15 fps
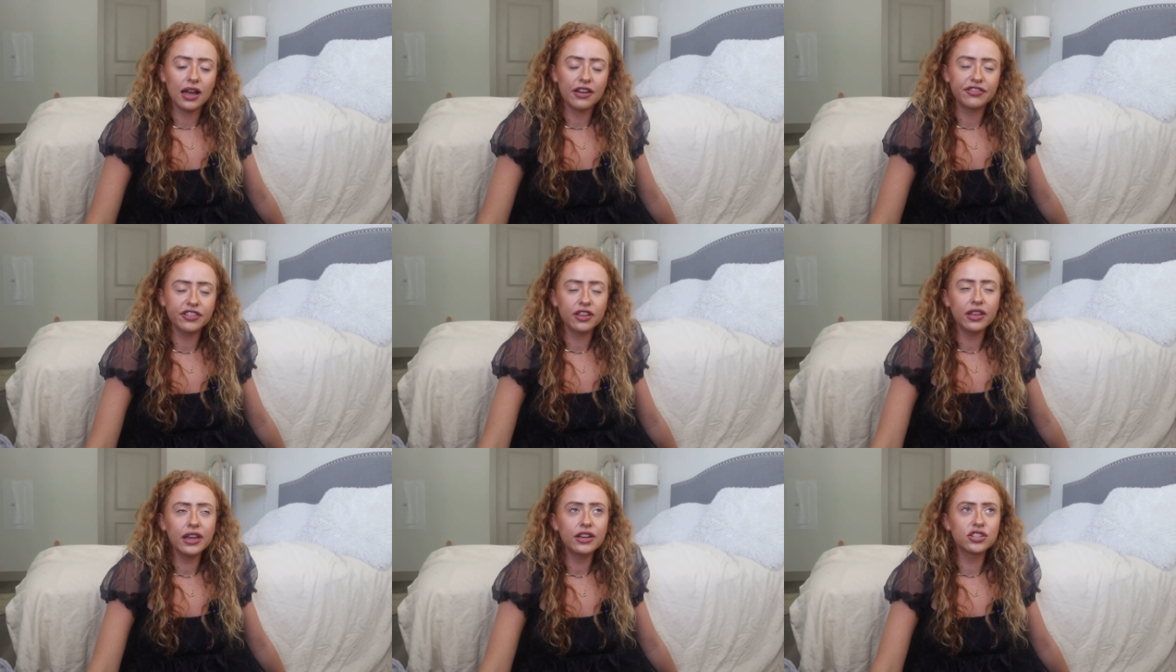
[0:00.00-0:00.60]

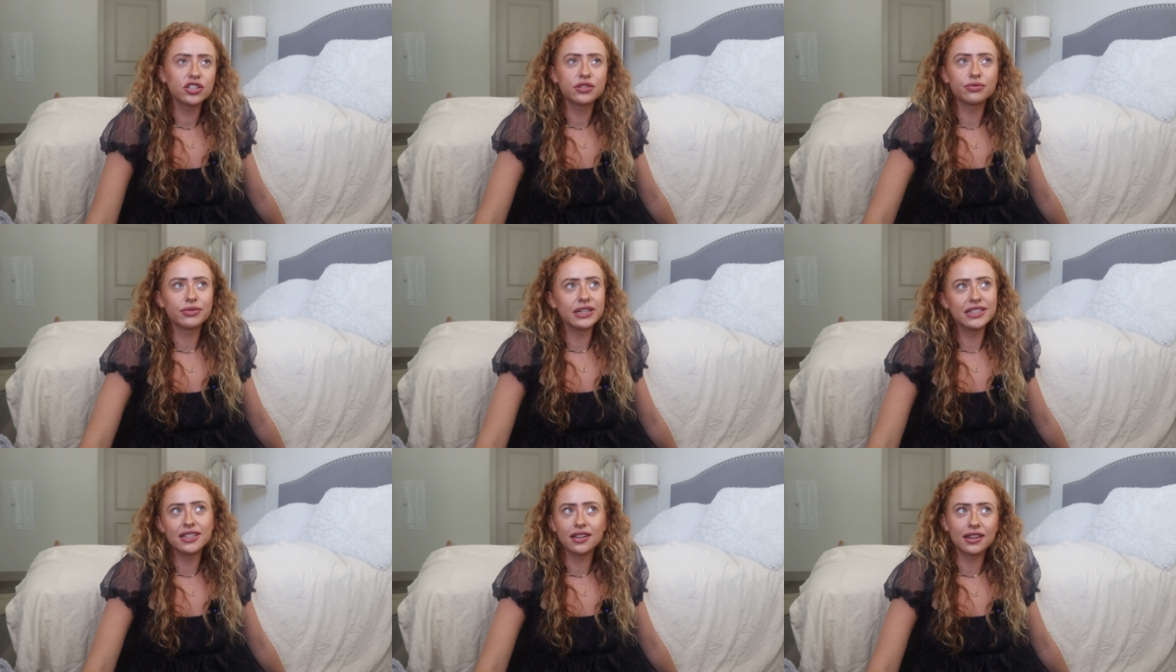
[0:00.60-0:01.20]
feel like just
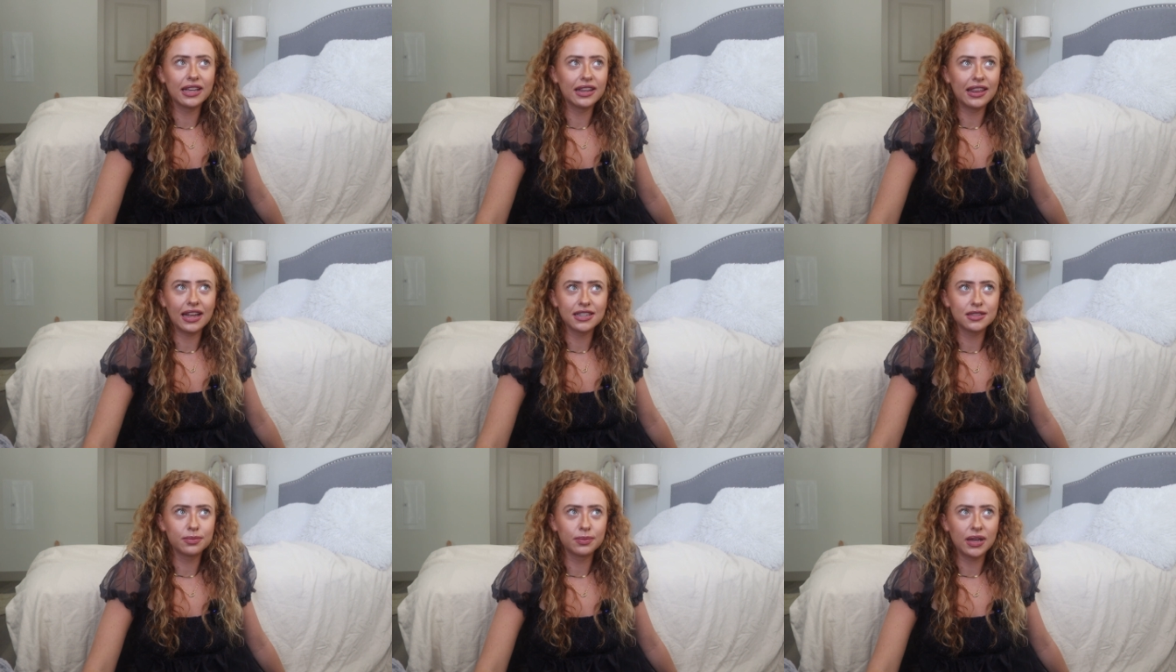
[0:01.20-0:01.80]
recently
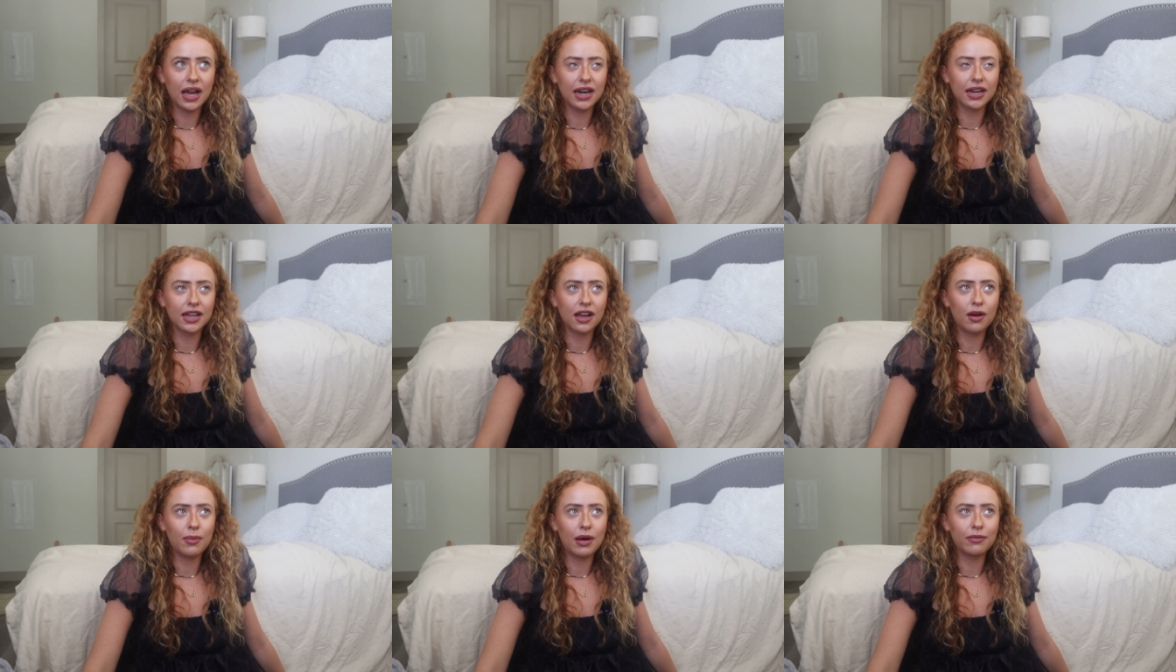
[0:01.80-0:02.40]
that's kind of
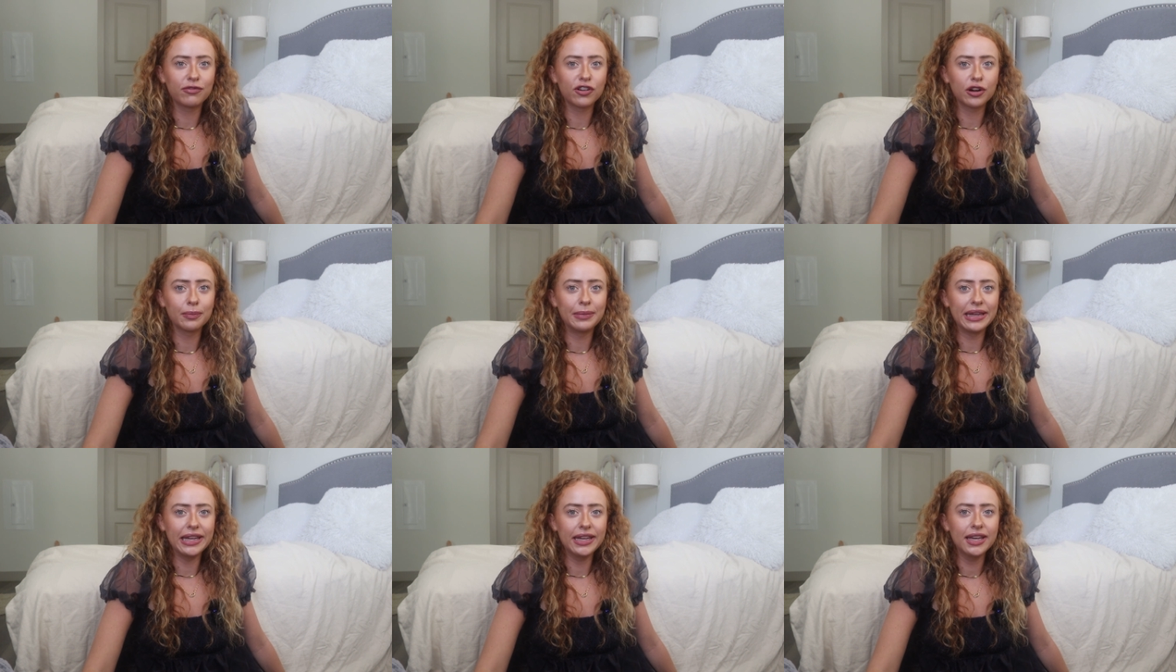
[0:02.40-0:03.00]
come up for
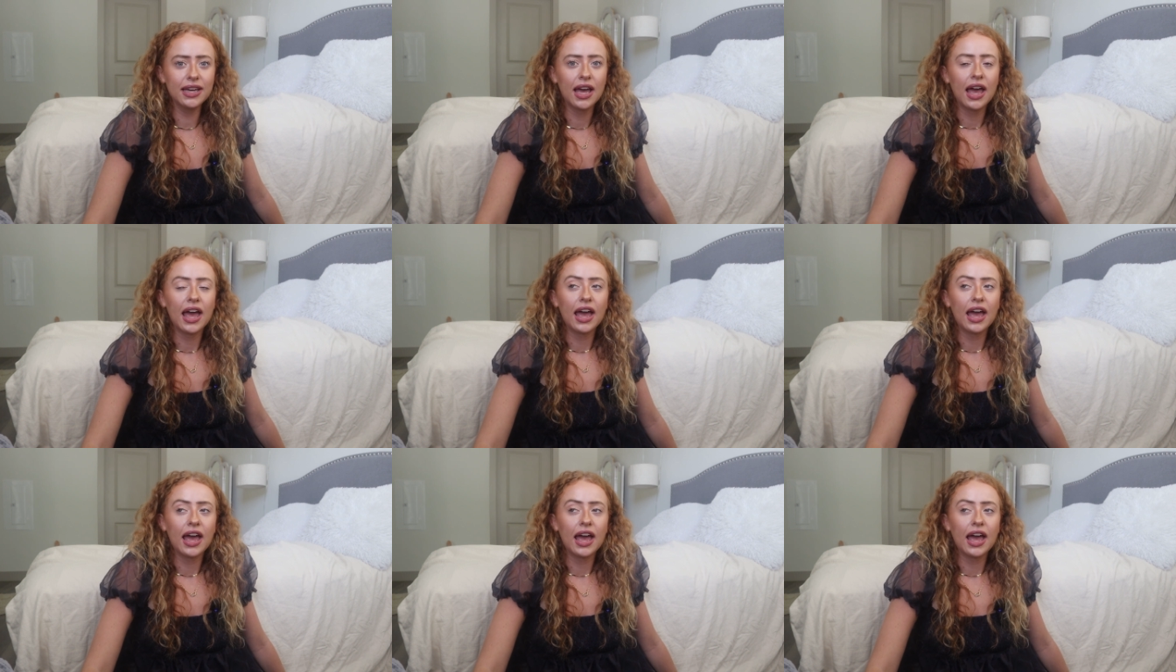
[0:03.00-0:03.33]
me.